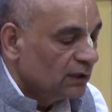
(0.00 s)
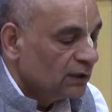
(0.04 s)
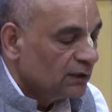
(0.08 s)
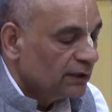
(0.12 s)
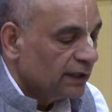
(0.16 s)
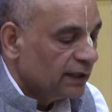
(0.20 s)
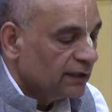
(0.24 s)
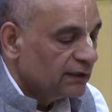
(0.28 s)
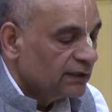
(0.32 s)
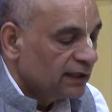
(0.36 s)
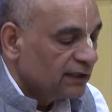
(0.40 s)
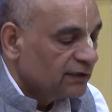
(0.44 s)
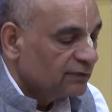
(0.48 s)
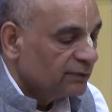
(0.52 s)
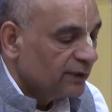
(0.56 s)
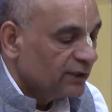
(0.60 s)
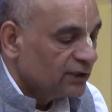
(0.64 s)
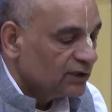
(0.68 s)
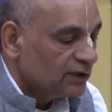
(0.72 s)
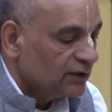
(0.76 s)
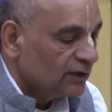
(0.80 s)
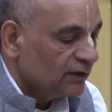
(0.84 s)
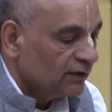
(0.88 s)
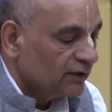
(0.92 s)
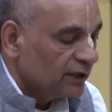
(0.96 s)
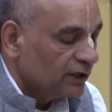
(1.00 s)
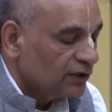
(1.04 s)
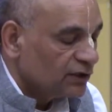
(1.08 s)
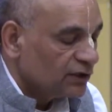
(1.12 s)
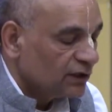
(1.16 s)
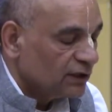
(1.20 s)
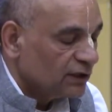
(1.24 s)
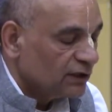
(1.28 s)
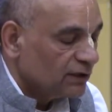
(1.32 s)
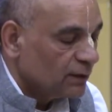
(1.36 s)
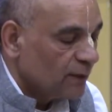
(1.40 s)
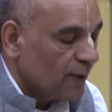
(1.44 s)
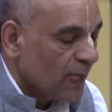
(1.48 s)
That is the expansion of
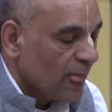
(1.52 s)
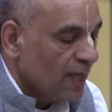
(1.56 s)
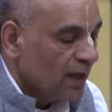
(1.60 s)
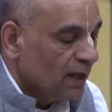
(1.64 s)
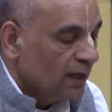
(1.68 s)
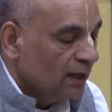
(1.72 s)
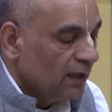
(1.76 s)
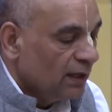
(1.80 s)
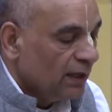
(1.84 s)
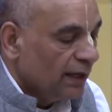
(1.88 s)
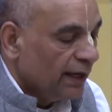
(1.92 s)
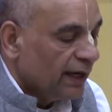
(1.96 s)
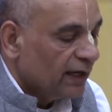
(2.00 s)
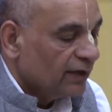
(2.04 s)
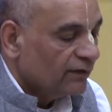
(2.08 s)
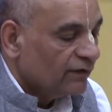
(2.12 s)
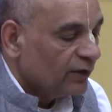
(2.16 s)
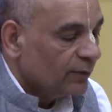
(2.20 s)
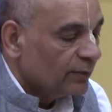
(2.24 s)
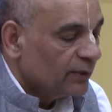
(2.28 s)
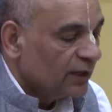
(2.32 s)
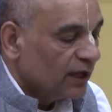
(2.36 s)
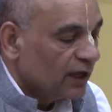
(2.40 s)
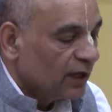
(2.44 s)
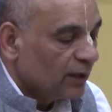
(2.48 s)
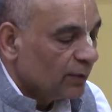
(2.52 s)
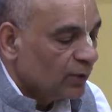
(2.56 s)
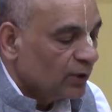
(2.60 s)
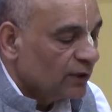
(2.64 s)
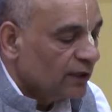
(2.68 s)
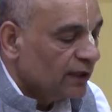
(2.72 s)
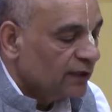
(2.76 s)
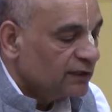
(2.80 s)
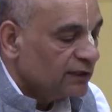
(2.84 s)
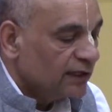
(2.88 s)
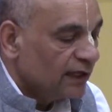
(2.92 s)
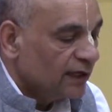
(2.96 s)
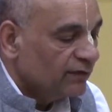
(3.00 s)
Krishna. And from the
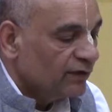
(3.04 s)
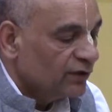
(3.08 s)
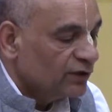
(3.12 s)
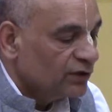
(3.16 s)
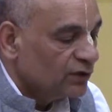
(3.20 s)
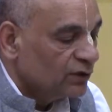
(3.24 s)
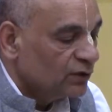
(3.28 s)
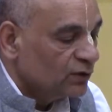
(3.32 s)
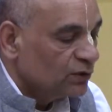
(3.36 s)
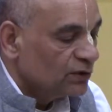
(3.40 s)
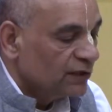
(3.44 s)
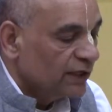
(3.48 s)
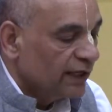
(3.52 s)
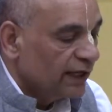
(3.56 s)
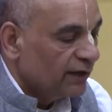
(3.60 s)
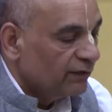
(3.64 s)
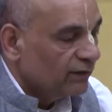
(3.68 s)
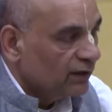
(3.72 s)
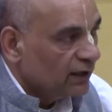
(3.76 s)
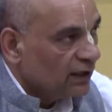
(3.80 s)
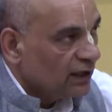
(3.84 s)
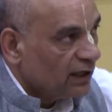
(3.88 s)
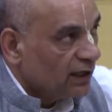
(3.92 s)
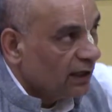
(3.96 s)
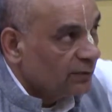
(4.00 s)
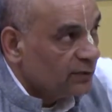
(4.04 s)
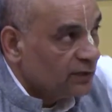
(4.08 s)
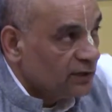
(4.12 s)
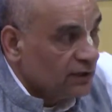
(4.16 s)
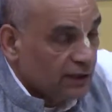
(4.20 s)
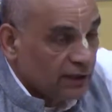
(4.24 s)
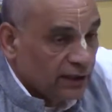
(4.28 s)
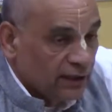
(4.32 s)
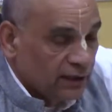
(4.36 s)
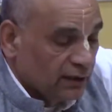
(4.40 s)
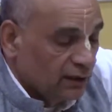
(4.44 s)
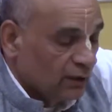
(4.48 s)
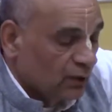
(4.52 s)
Garbhodakashayi Vishnu's navel comes
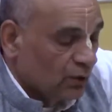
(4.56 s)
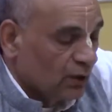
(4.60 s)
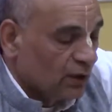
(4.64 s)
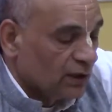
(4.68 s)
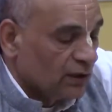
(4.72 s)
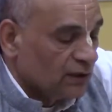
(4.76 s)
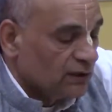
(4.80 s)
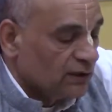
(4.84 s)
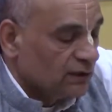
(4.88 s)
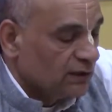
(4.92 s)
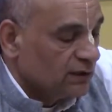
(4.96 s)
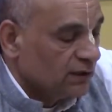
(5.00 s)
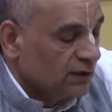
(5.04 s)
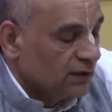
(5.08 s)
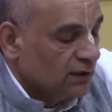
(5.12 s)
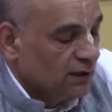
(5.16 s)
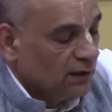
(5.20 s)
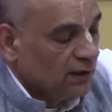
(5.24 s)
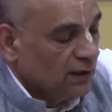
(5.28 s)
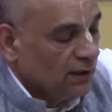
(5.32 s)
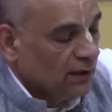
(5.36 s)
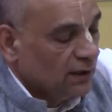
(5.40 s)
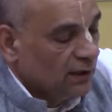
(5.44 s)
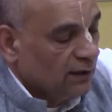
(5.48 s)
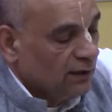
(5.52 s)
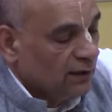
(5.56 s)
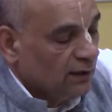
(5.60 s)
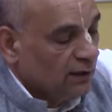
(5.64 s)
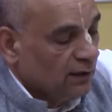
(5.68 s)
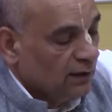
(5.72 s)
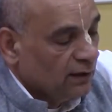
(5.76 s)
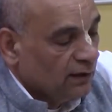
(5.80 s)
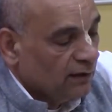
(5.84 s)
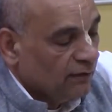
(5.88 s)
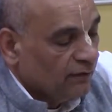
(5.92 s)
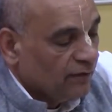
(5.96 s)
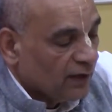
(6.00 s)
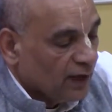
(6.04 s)
the lotus
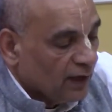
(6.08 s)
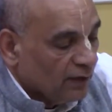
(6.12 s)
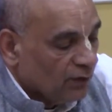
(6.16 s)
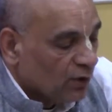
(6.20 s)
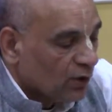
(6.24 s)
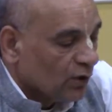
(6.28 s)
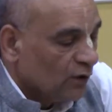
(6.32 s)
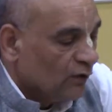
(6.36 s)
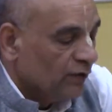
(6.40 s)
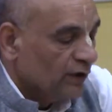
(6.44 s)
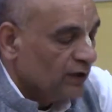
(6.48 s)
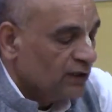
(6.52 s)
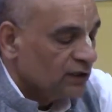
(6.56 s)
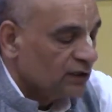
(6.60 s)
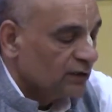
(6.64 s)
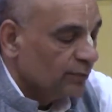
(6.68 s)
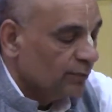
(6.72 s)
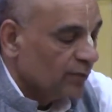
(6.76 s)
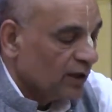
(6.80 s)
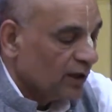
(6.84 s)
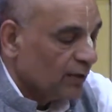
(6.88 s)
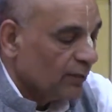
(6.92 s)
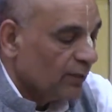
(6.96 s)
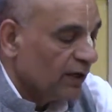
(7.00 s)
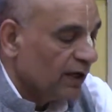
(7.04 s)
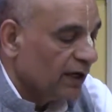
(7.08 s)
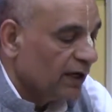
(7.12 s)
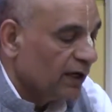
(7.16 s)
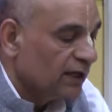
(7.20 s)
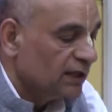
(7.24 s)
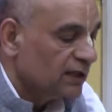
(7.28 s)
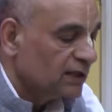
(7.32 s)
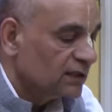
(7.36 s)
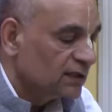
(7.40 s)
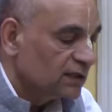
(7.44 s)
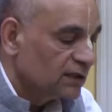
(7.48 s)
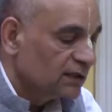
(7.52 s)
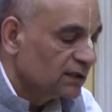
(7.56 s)
flower on which Brahma
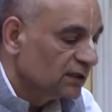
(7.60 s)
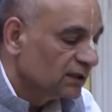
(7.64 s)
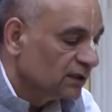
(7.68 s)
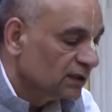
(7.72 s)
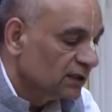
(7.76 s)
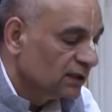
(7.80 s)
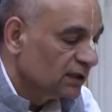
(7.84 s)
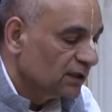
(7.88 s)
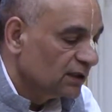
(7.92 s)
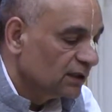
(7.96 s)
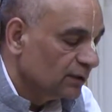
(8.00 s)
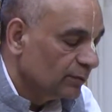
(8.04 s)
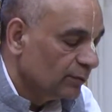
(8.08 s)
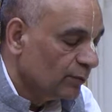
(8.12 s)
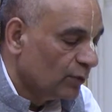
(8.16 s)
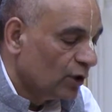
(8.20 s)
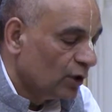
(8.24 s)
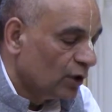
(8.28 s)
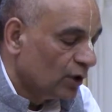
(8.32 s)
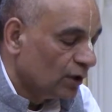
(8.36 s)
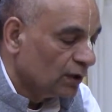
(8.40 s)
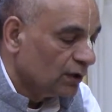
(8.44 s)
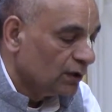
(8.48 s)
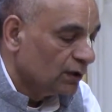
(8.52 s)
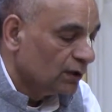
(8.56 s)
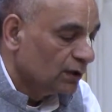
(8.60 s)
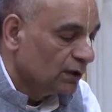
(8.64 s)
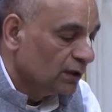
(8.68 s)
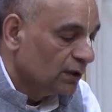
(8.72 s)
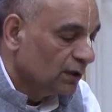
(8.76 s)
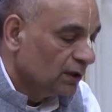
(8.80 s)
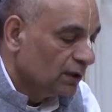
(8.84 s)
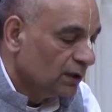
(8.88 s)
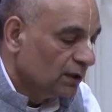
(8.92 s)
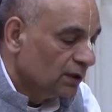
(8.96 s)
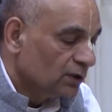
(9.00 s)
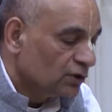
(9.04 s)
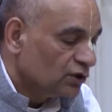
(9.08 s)
is born.
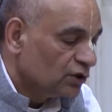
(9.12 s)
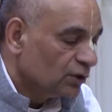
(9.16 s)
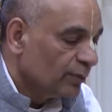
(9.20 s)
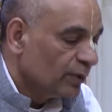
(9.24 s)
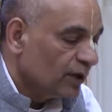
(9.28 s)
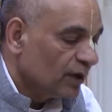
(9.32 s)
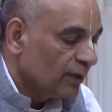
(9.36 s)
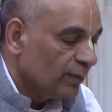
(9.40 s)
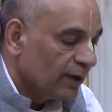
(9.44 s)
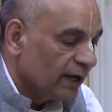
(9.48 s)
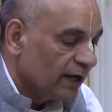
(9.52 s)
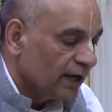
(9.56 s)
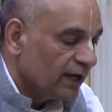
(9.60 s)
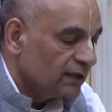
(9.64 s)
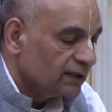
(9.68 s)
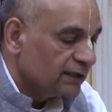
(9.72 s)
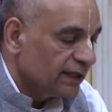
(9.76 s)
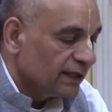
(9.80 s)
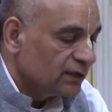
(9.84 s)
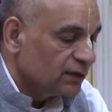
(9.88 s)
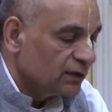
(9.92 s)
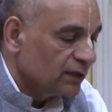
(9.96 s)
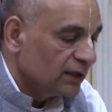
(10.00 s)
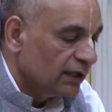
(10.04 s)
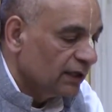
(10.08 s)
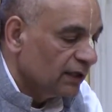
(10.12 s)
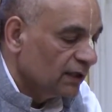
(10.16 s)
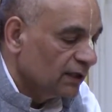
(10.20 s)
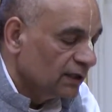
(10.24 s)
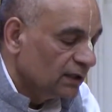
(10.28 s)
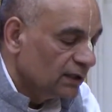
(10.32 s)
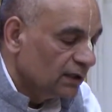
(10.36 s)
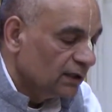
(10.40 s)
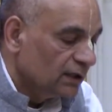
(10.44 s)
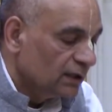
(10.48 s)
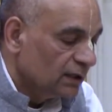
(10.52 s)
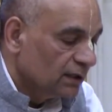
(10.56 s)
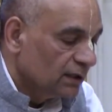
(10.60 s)
So Brahma is actually
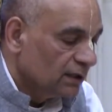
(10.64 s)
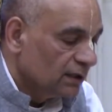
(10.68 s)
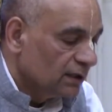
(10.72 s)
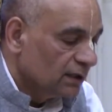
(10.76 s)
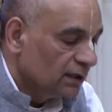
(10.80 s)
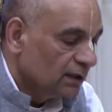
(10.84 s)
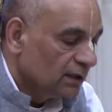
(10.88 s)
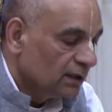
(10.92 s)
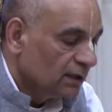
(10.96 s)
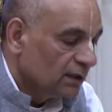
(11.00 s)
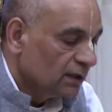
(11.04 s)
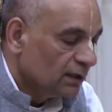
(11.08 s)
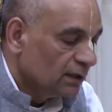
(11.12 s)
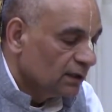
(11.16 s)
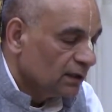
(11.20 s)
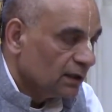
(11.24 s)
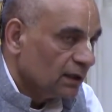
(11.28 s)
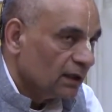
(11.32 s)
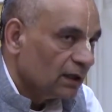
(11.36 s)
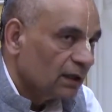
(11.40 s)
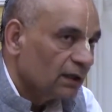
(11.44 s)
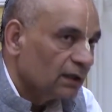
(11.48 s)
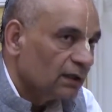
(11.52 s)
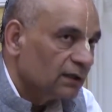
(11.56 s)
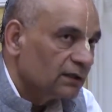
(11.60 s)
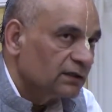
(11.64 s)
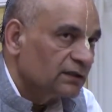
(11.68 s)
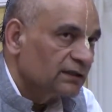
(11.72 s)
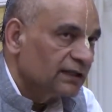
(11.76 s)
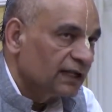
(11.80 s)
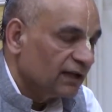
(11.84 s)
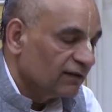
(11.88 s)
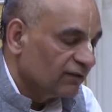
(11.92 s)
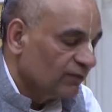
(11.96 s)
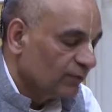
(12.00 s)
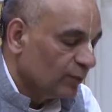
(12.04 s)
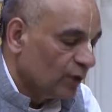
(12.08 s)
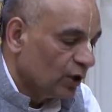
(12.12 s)
uh,
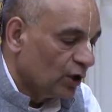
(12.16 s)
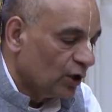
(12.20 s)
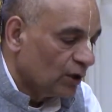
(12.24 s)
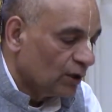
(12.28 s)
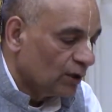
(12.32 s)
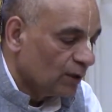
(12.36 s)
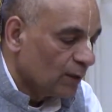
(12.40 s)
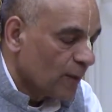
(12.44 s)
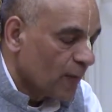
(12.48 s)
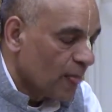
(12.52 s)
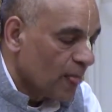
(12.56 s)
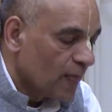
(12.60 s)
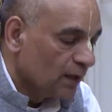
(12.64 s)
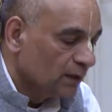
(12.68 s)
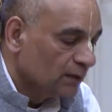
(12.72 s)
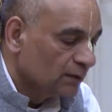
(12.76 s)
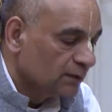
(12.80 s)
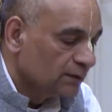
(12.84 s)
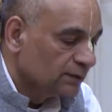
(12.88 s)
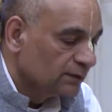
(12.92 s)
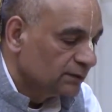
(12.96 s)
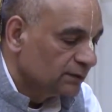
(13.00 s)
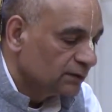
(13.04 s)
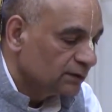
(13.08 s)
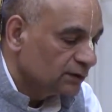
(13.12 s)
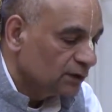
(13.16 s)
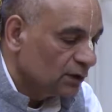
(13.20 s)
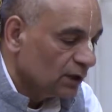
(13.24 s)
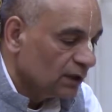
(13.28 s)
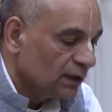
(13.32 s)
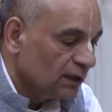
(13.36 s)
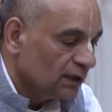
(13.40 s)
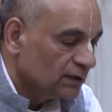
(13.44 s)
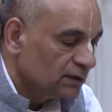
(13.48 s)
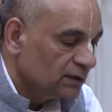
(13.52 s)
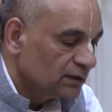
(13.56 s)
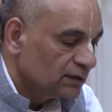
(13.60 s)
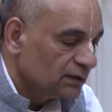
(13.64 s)
self-born. It's called
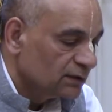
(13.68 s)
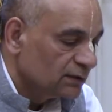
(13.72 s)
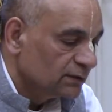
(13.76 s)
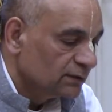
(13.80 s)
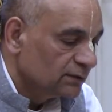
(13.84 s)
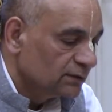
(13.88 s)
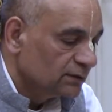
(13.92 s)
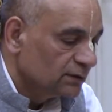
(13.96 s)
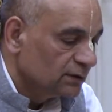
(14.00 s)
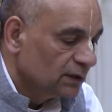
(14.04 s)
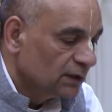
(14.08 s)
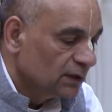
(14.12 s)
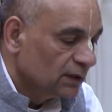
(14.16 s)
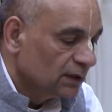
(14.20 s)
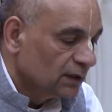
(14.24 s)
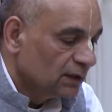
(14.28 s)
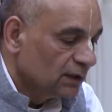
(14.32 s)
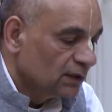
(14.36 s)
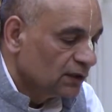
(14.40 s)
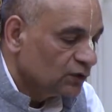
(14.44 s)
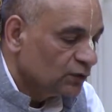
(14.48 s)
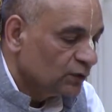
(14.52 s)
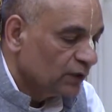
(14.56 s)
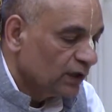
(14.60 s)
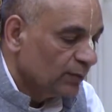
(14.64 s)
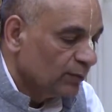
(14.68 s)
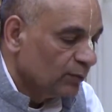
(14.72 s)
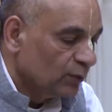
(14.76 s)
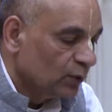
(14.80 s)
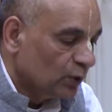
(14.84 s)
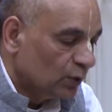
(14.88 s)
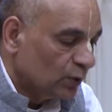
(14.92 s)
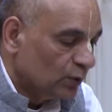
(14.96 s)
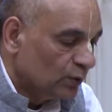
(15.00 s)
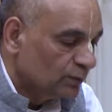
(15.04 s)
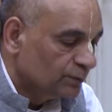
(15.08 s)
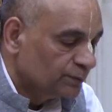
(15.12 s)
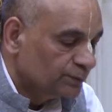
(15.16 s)
as
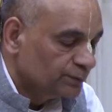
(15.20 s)
Swambhu.